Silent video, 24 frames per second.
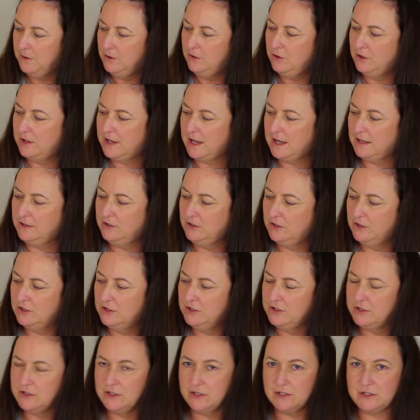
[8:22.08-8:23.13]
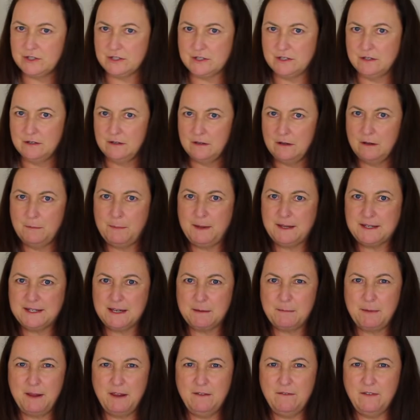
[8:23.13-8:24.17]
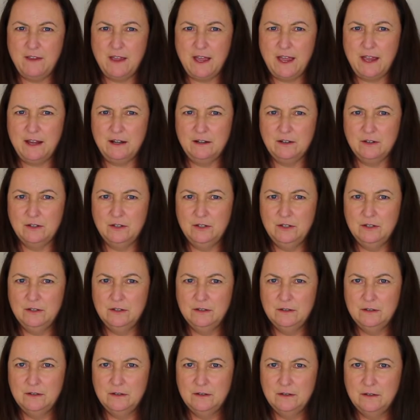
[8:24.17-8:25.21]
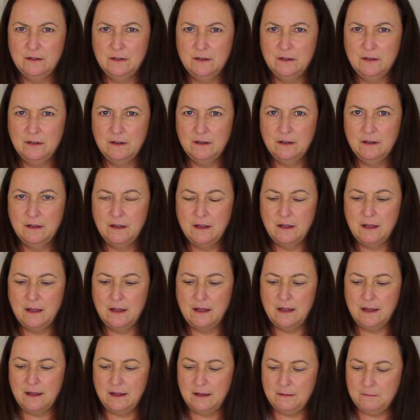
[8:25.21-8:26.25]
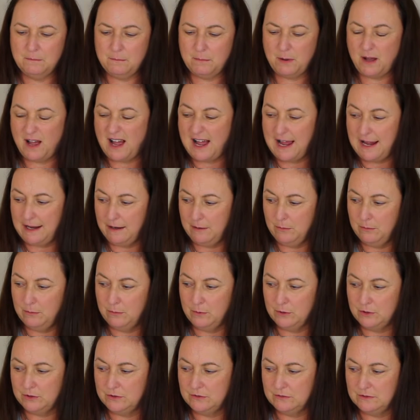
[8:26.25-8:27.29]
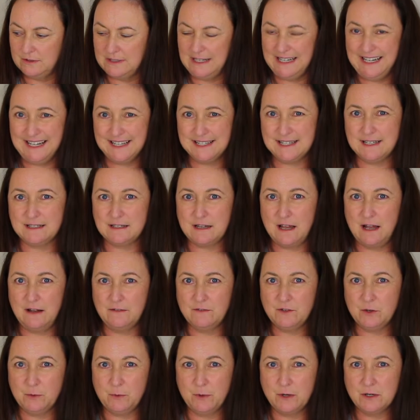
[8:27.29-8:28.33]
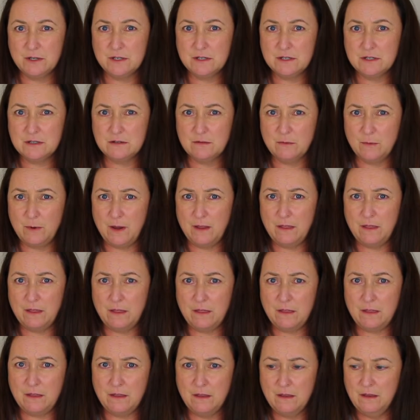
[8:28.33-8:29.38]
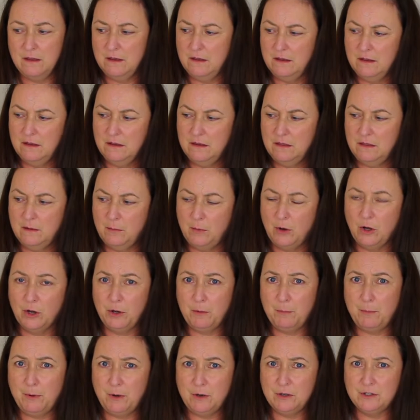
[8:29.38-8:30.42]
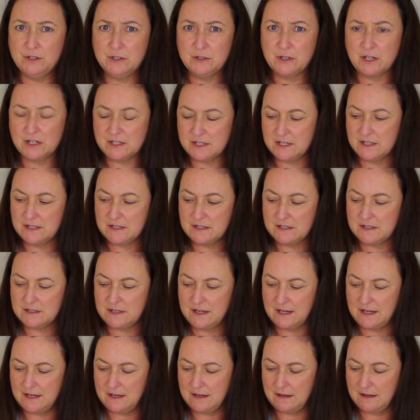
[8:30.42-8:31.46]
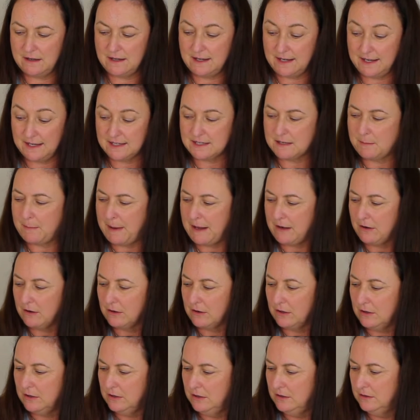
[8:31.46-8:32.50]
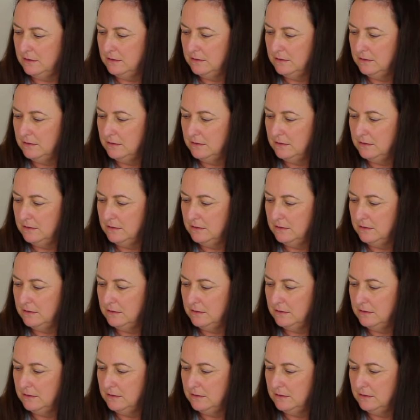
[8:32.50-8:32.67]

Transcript: You can use just basic PVA glue, but I would glaze it afterwards with the Mod Podge because it is a better glue.